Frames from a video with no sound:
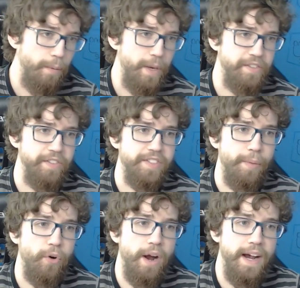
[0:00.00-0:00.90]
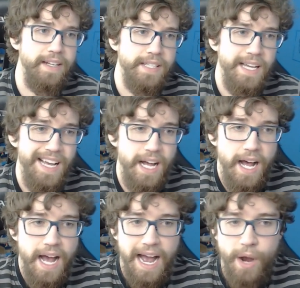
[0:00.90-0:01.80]
basically summarize
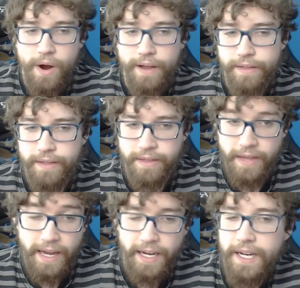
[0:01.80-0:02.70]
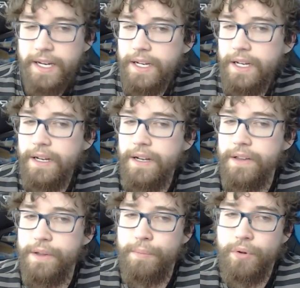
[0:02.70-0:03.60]
how I think
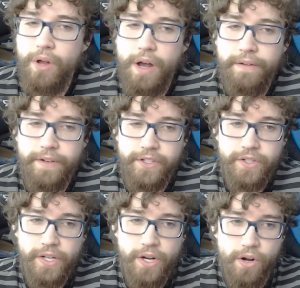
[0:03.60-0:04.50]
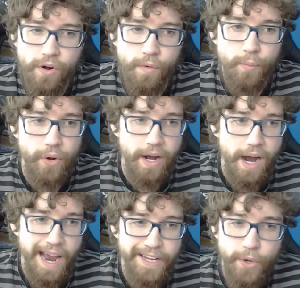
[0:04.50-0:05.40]
the plot of it should go, but
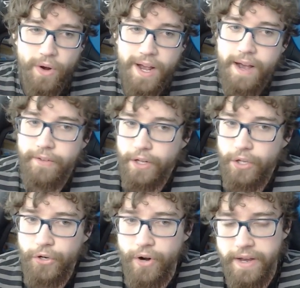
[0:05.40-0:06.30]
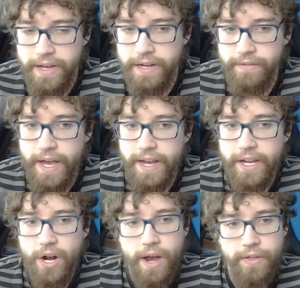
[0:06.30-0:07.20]
I don't have a clear idea of that
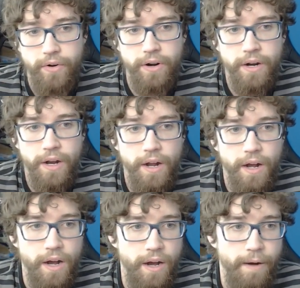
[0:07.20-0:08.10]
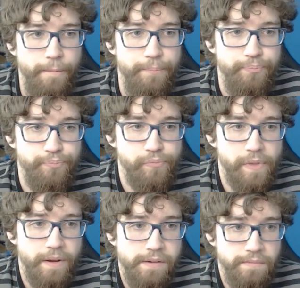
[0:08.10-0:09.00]
yet either. Um,
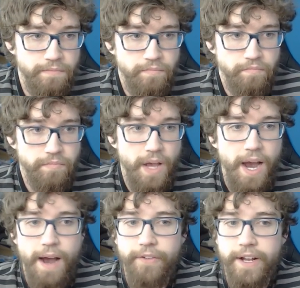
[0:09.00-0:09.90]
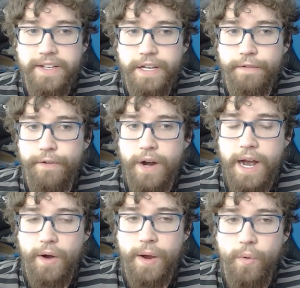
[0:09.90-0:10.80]
I have an idea for
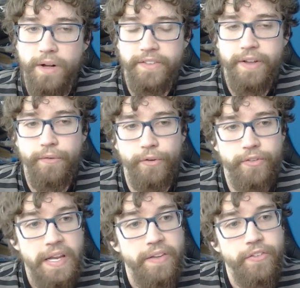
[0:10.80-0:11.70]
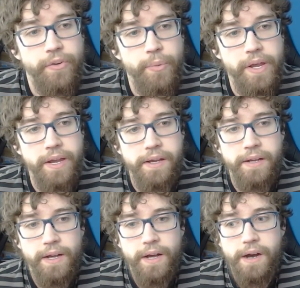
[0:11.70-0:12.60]
how I want several scenes to
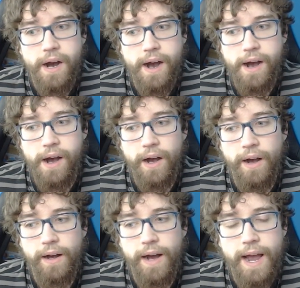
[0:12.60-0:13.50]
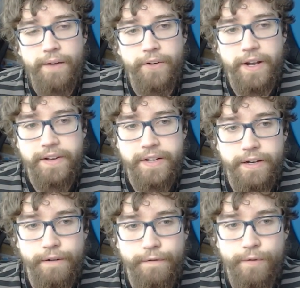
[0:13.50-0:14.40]
be. Uh, I have an
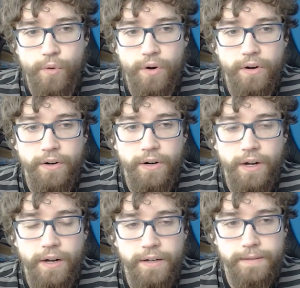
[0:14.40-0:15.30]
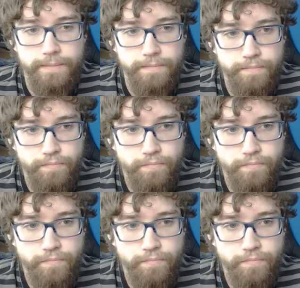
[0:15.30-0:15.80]
idea for um,